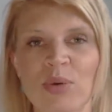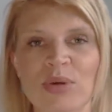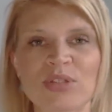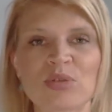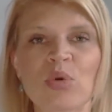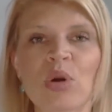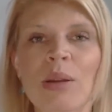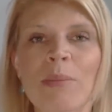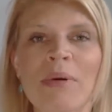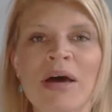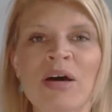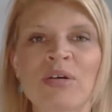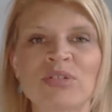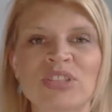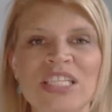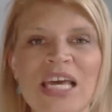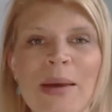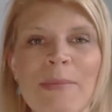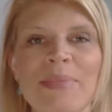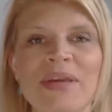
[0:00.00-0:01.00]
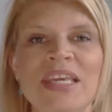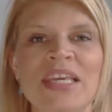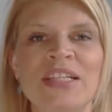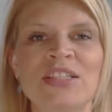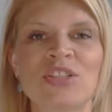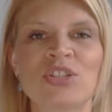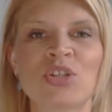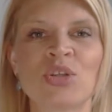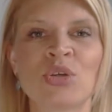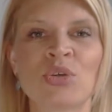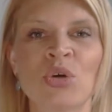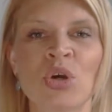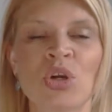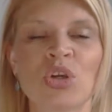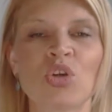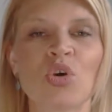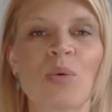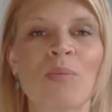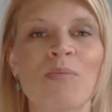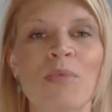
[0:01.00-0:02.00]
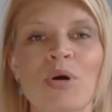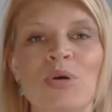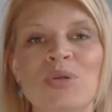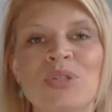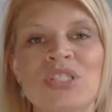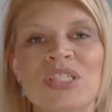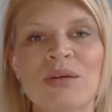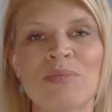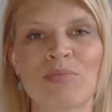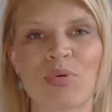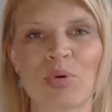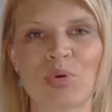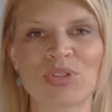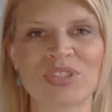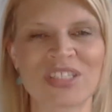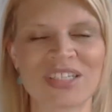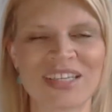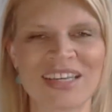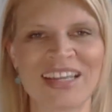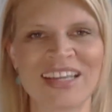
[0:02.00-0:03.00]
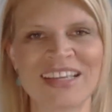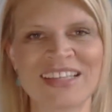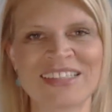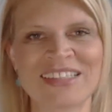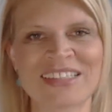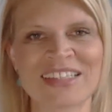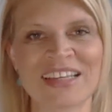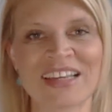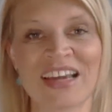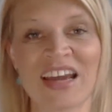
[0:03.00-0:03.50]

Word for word: It's all about tapping into your most important needs.